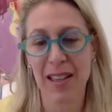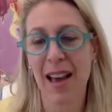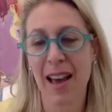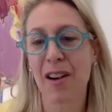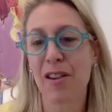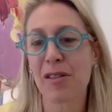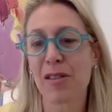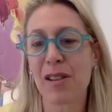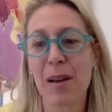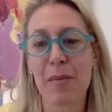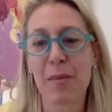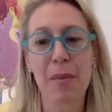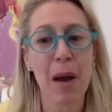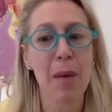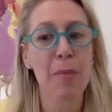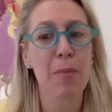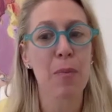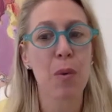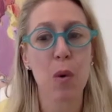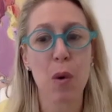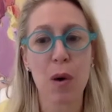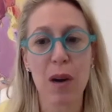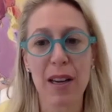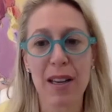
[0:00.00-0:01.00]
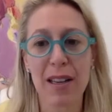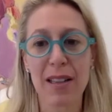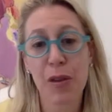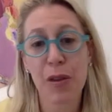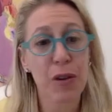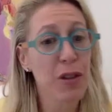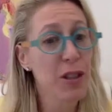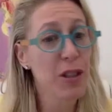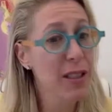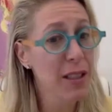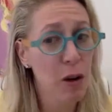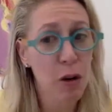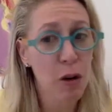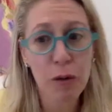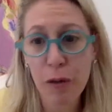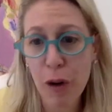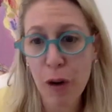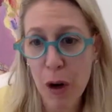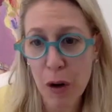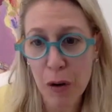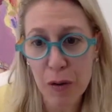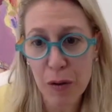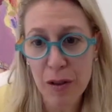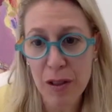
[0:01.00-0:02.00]
I don't let my boy put their cell
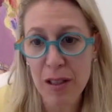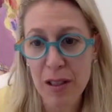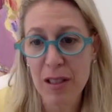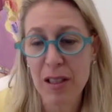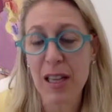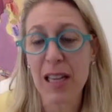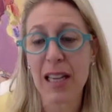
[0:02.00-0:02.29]
phones